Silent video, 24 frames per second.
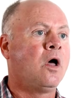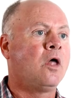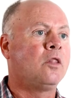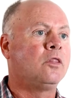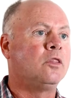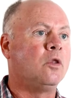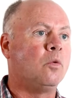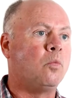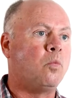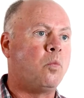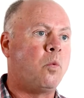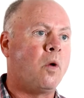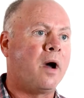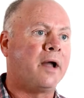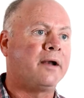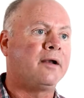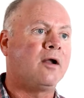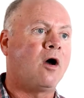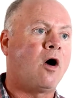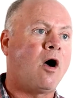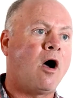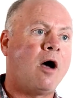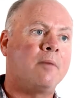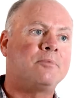The one
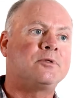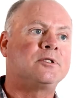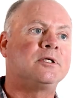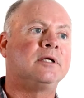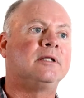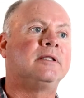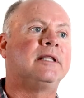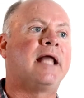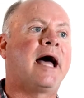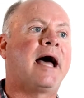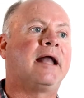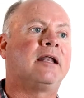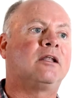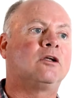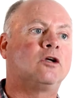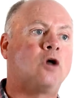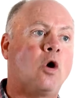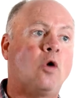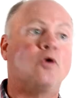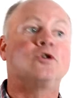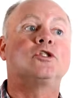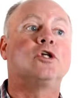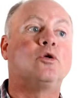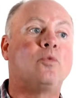option that
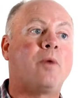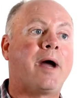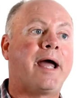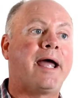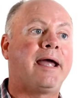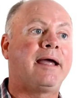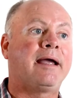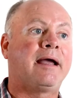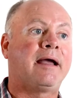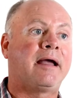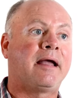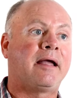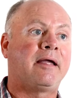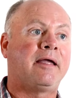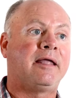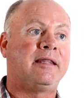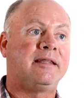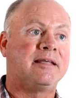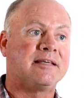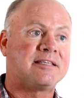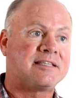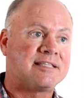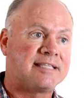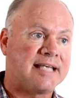goes away in
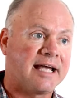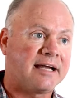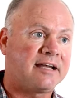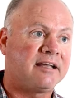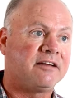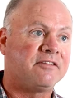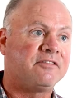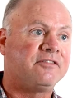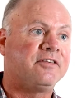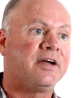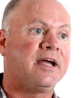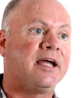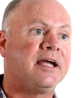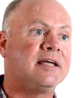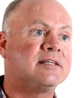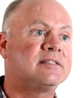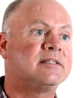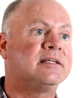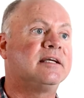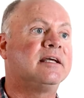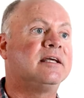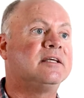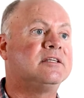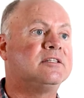this second
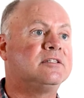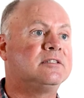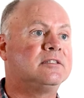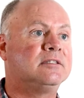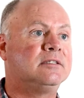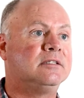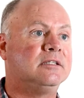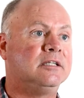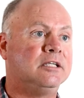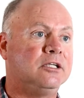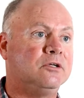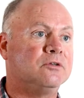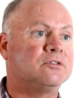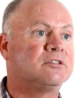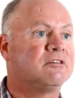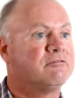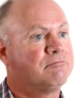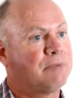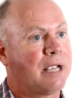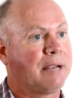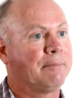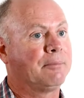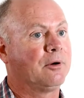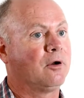phase is the use of
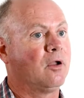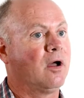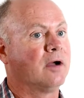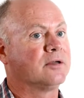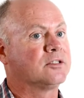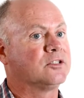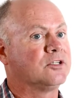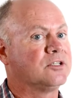paper logs.